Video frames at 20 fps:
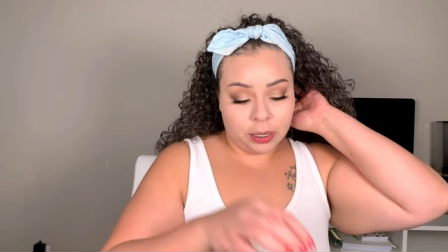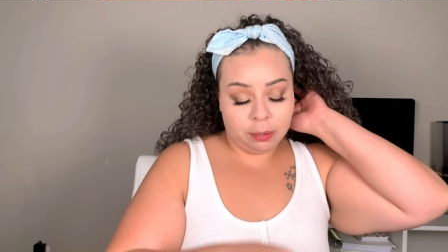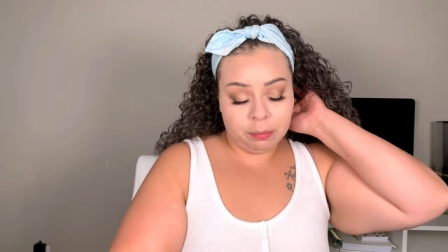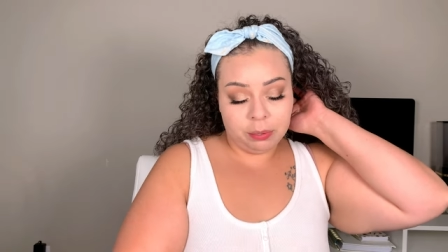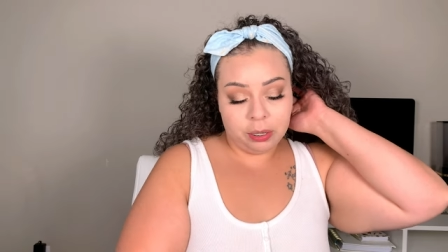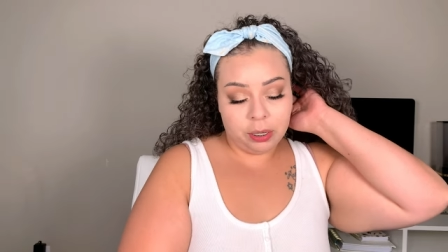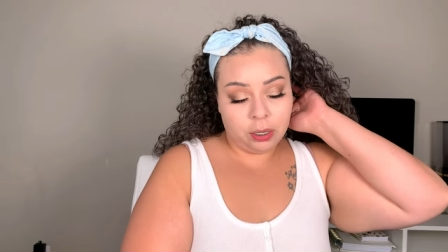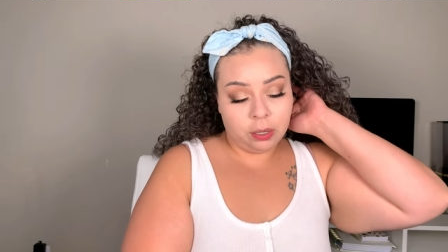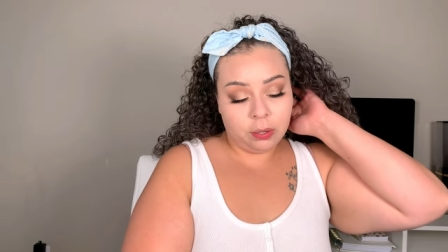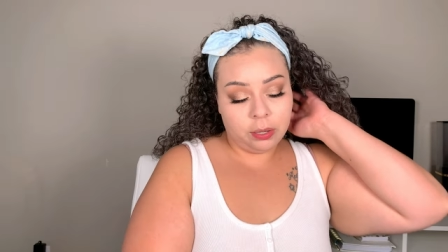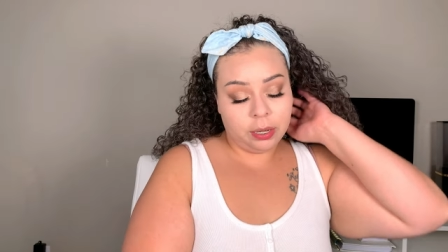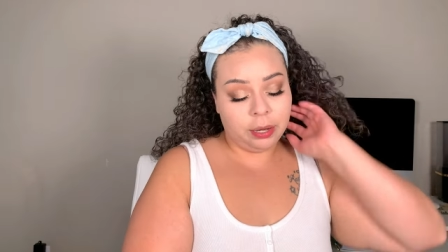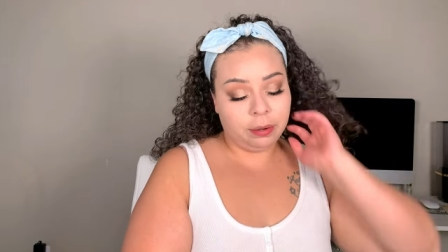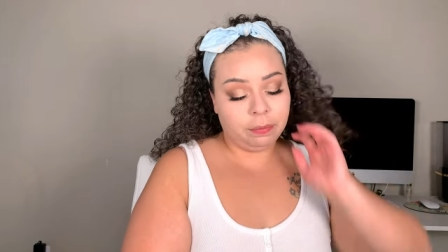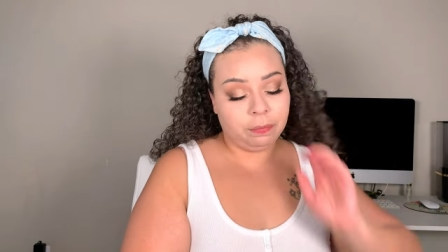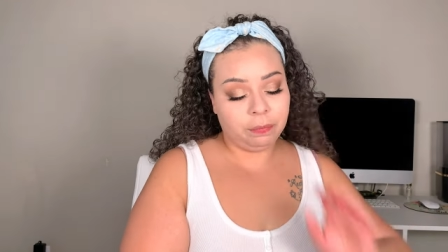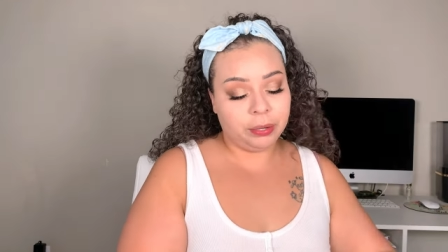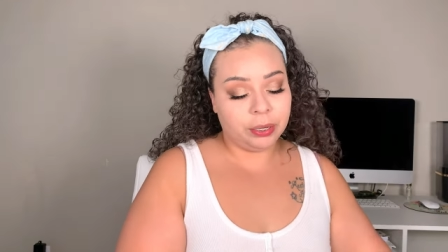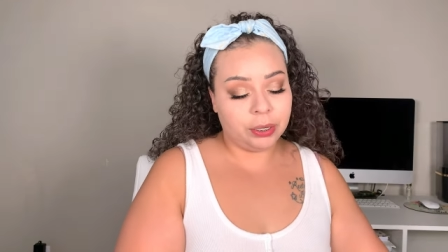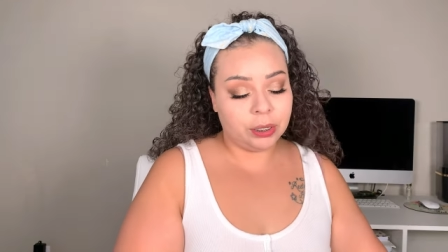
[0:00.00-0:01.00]
I'm gonna go ahead
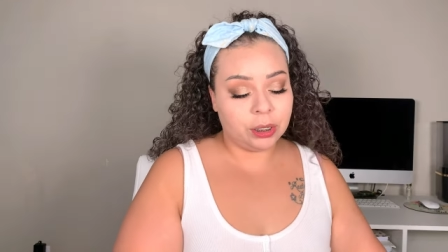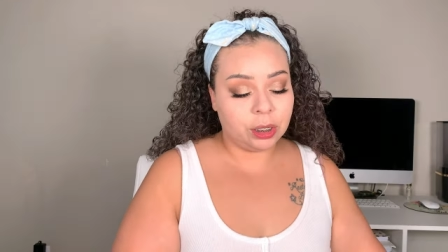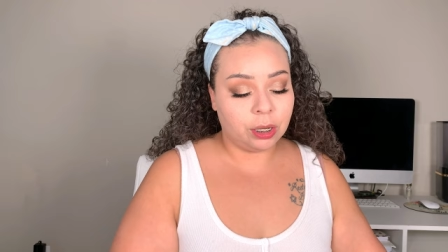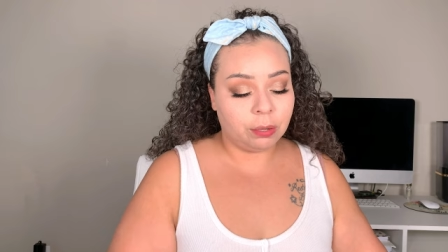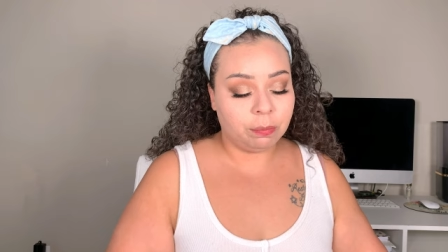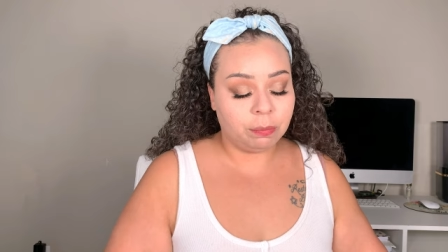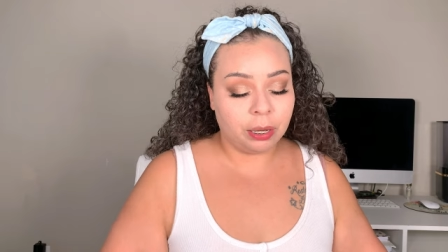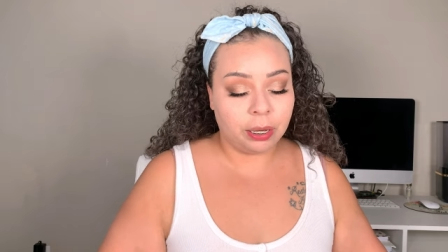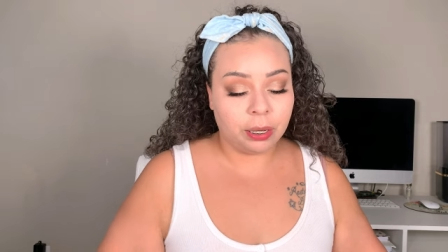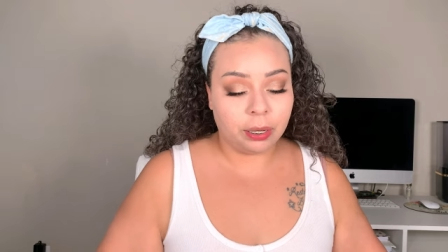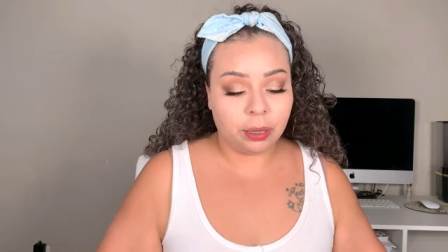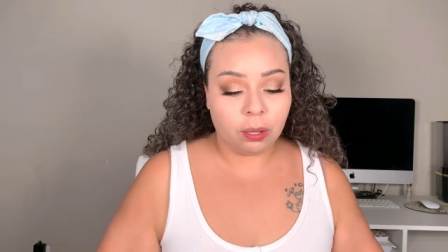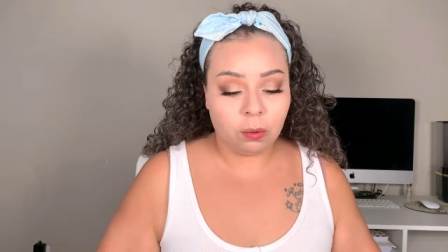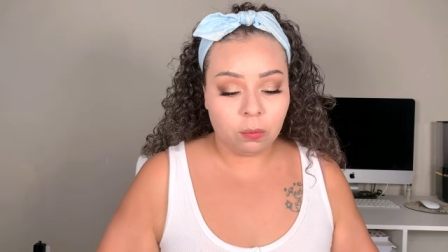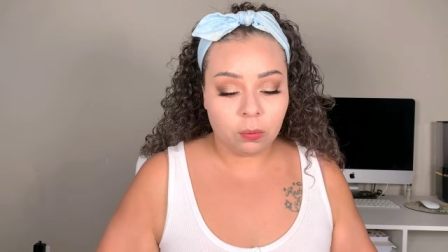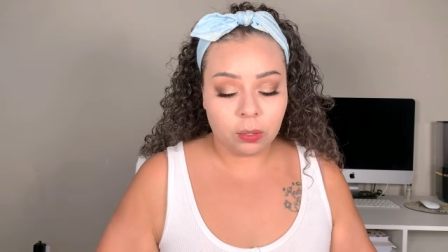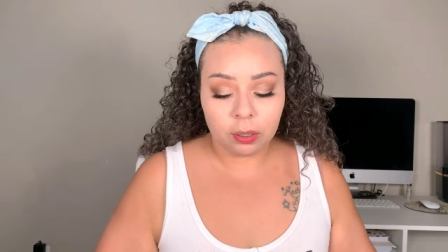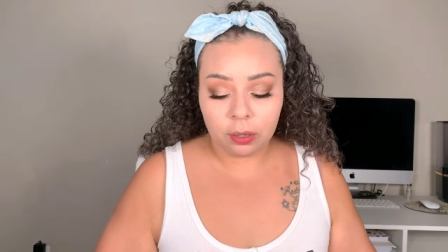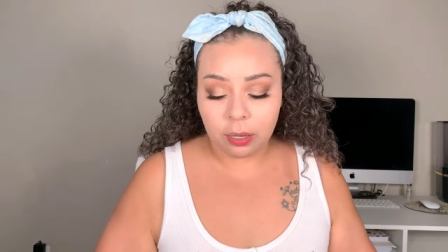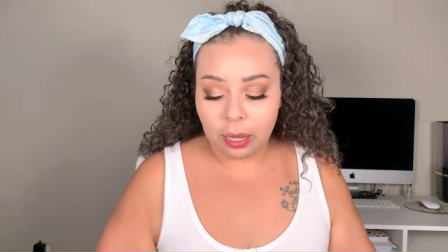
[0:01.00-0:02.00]
and finish up my
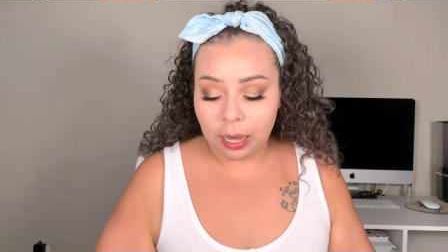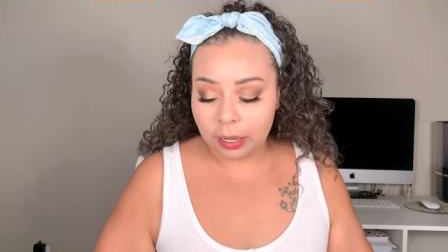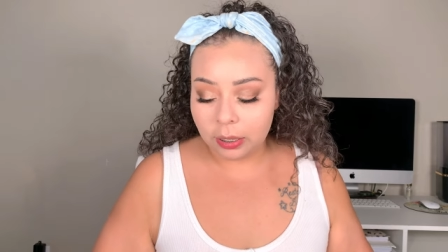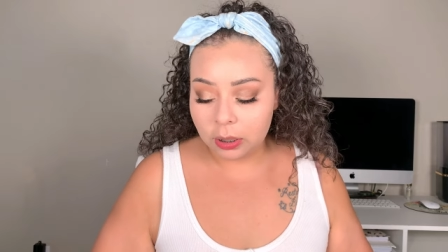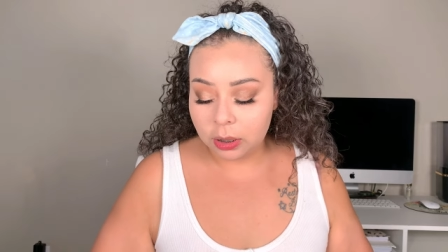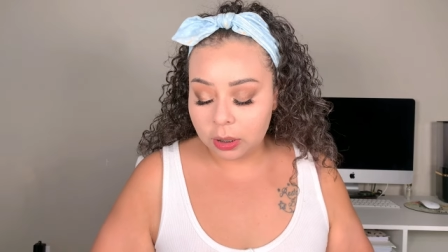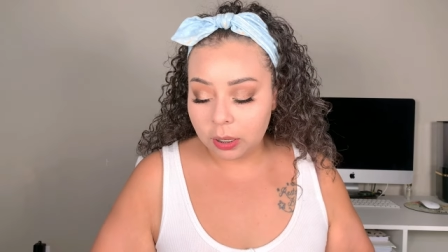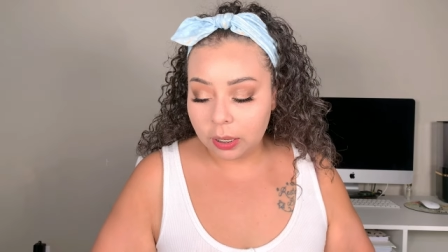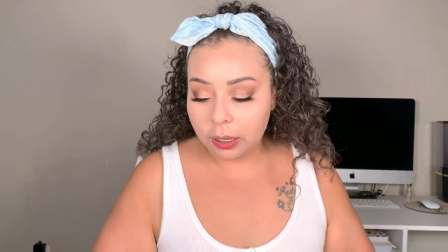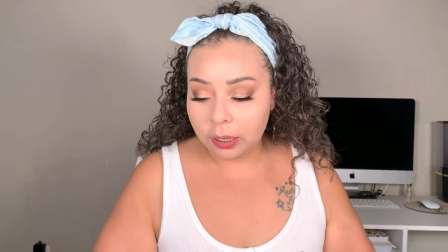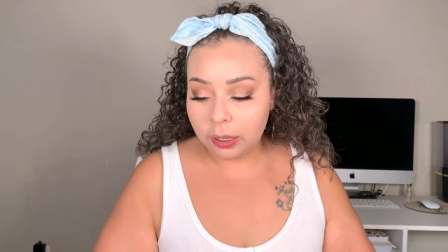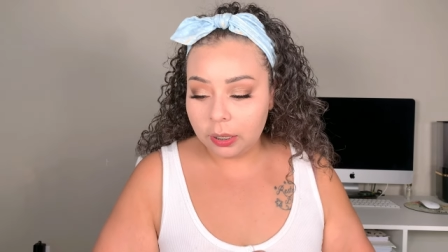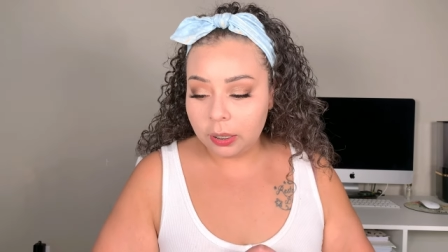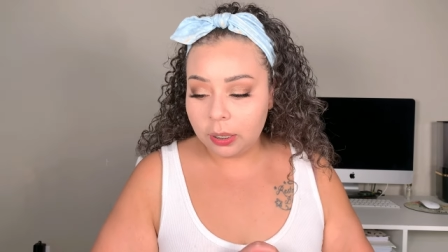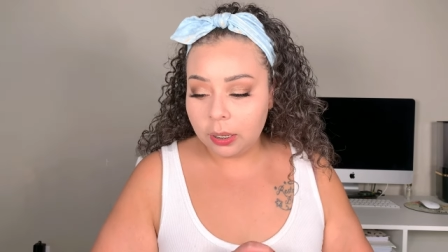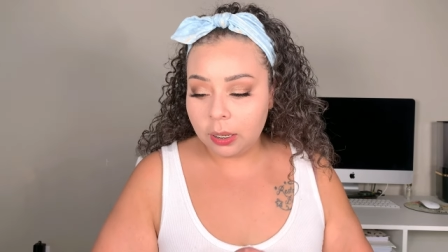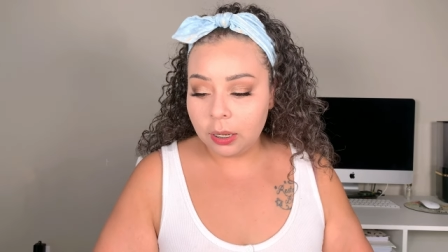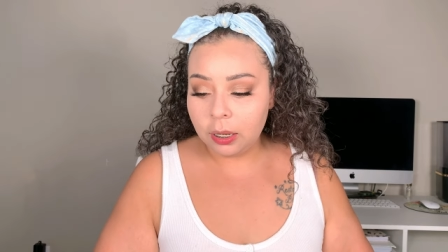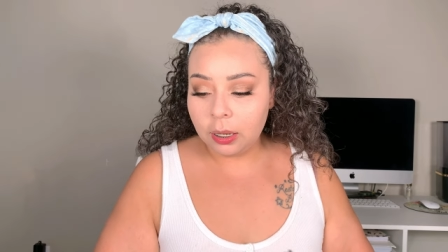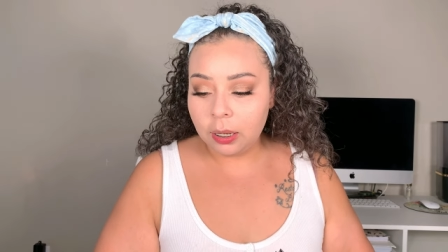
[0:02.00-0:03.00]
lower lash line.